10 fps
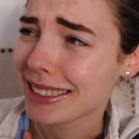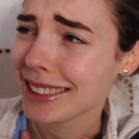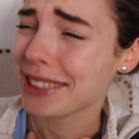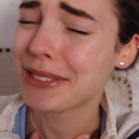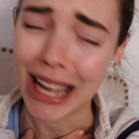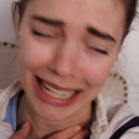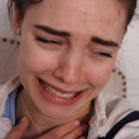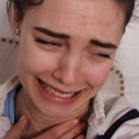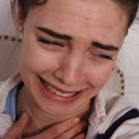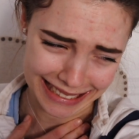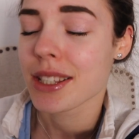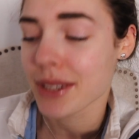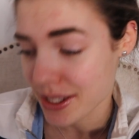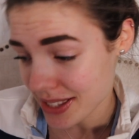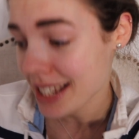You guys. So
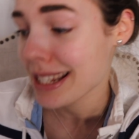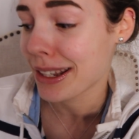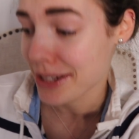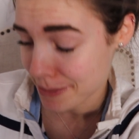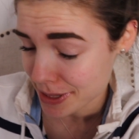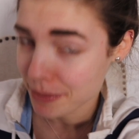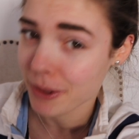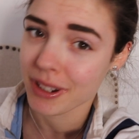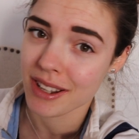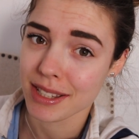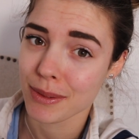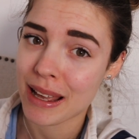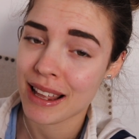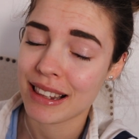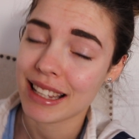as I said, it goes up as a podcast as
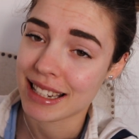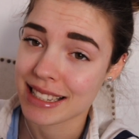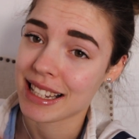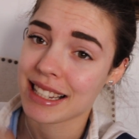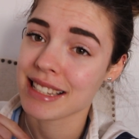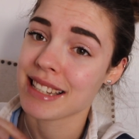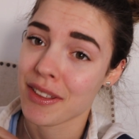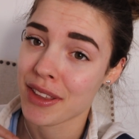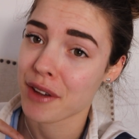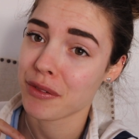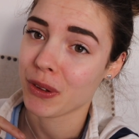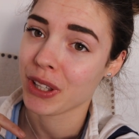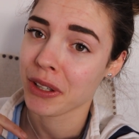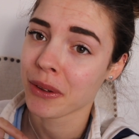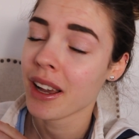well. It is linked down there for
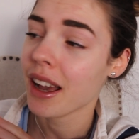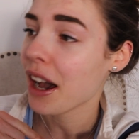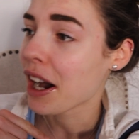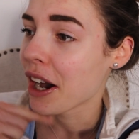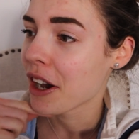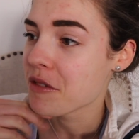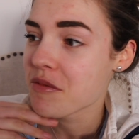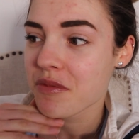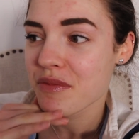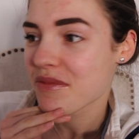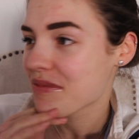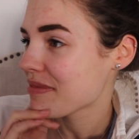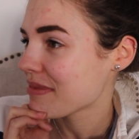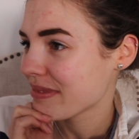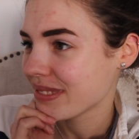you. I'm
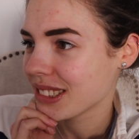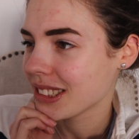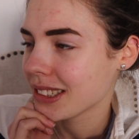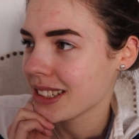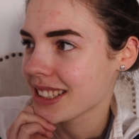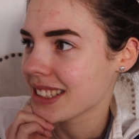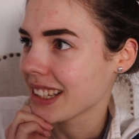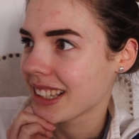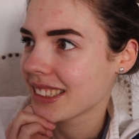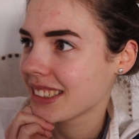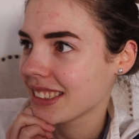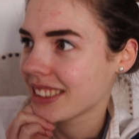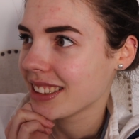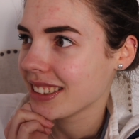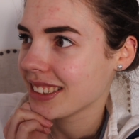just like,
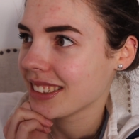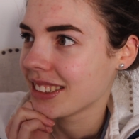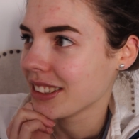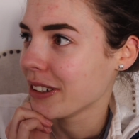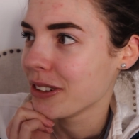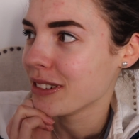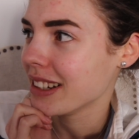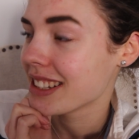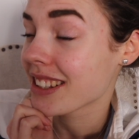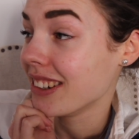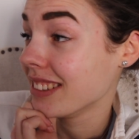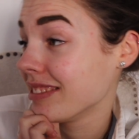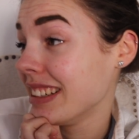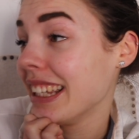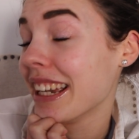so I just can't
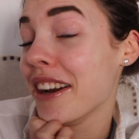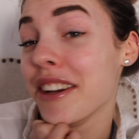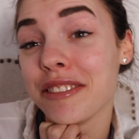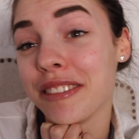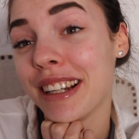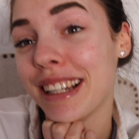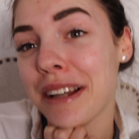really get over it,